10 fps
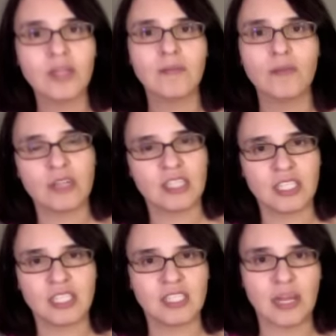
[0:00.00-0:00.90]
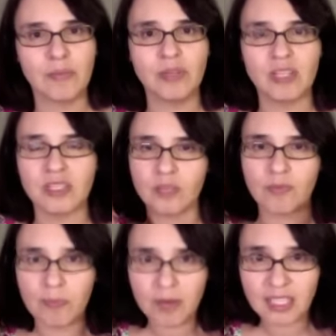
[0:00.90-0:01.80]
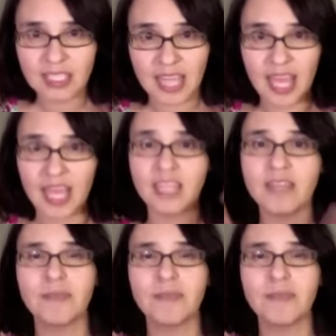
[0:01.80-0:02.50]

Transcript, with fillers: Morrison does not put us in Roberta's head.